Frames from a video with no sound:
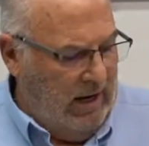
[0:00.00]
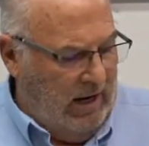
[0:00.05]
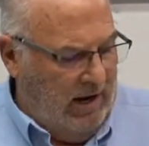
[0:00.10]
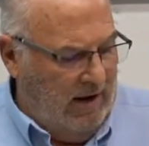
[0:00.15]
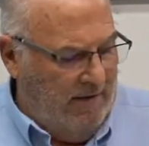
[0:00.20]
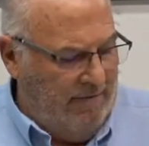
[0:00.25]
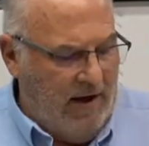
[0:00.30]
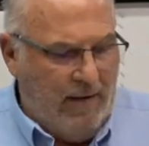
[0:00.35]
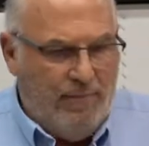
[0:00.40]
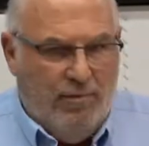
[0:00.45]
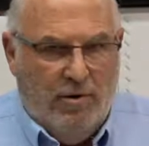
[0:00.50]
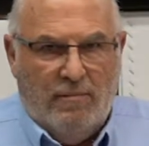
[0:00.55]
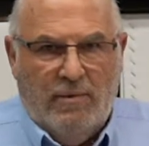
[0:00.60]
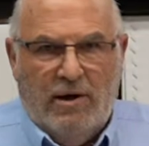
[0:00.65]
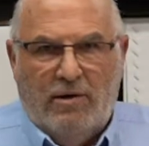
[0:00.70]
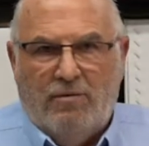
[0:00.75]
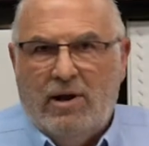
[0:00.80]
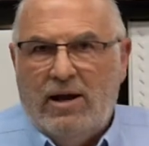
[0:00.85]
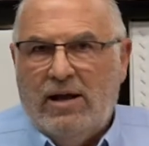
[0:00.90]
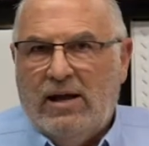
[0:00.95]
If I put
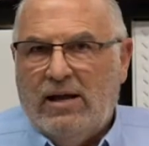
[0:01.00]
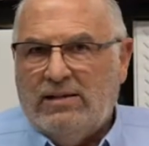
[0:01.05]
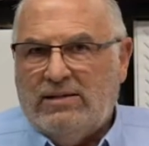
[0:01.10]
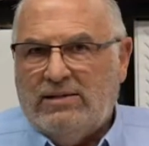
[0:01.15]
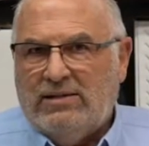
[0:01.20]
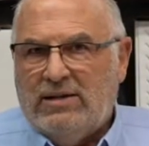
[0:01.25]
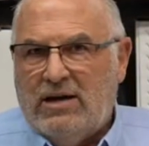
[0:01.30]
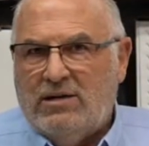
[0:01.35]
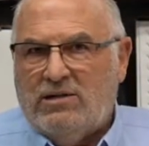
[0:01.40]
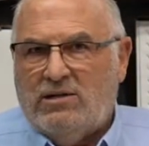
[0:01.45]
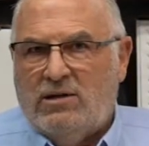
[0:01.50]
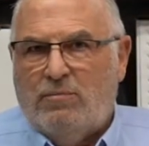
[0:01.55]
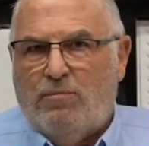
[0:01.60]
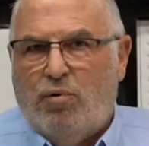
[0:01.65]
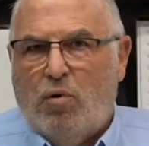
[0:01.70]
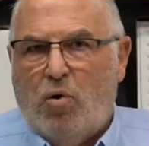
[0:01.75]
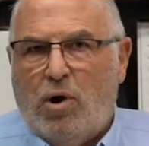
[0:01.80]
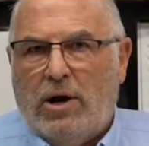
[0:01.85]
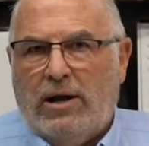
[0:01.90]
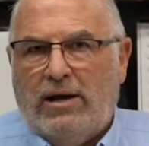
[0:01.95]
my radon suction
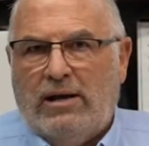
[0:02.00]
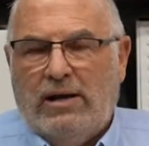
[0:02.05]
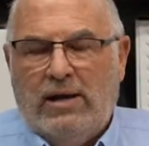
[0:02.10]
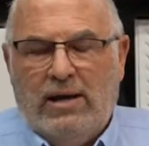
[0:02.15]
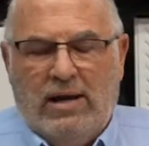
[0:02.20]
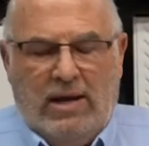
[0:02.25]
point